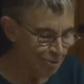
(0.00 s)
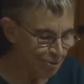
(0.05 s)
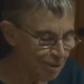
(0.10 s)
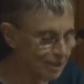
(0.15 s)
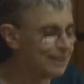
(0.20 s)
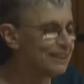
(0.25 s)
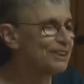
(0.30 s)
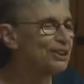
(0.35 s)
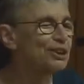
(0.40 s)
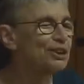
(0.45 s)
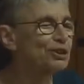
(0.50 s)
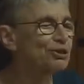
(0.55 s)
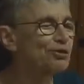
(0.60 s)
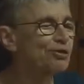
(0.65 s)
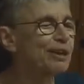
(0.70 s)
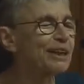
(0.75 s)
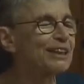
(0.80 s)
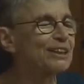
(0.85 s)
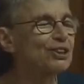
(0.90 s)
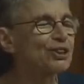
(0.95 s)
with the
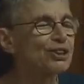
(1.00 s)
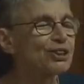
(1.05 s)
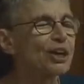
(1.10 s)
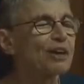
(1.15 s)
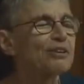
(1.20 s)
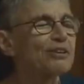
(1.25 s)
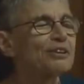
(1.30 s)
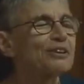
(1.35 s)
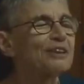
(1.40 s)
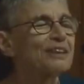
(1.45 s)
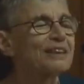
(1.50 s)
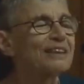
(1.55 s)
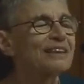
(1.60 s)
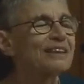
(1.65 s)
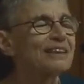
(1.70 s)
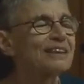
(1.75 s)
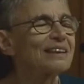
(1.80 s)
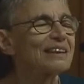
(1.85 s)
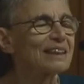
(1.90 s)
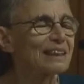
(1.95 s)
discreet shutters
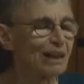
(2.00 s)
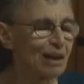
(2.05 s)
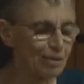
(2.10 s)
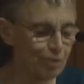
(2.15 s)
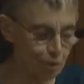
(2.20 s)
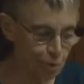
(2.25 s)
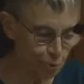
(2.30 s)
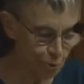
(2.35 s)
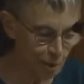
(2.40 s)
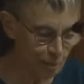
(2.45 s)
of the